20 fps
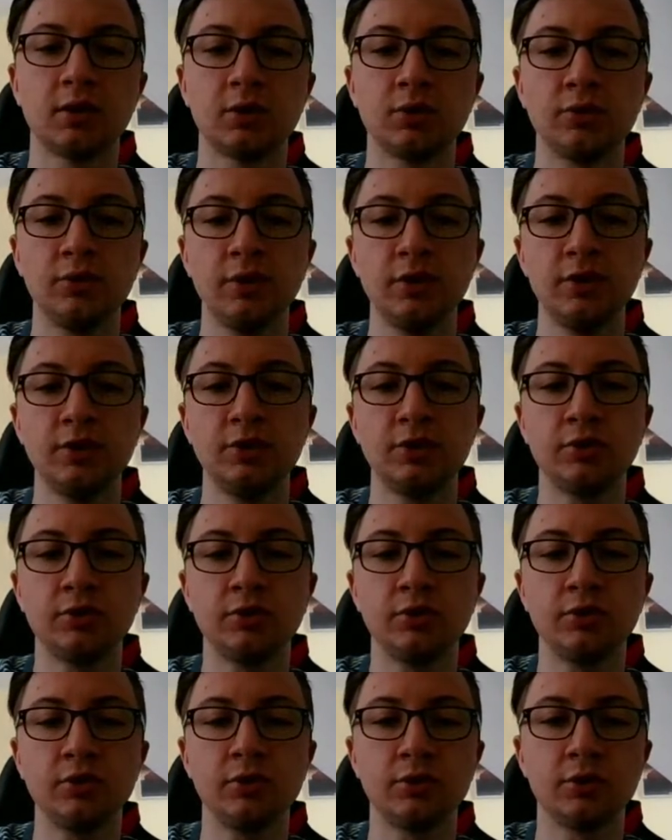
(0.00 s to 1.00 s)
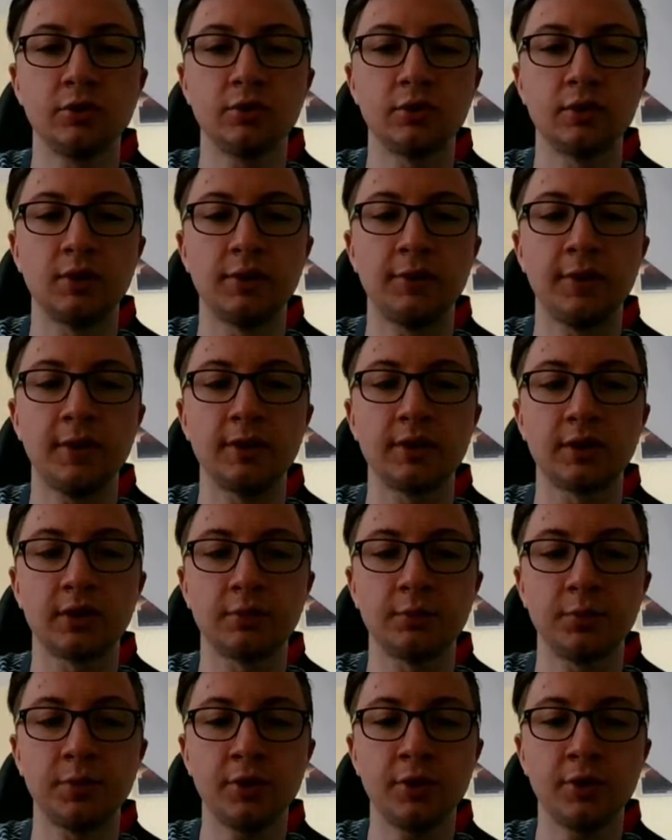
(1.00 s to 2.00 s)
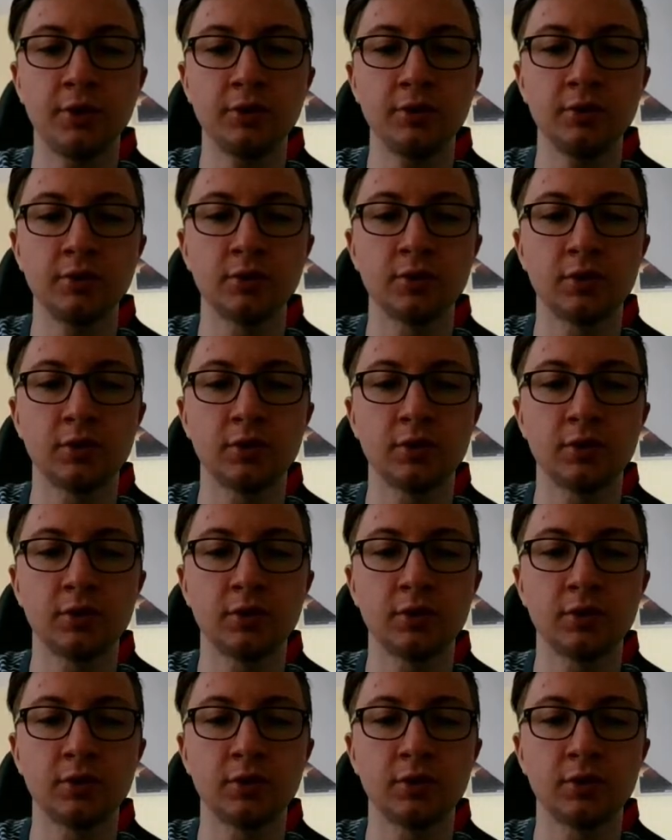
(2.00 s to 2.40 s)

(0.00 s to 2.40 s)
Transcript: Queen e2, defending the pawn,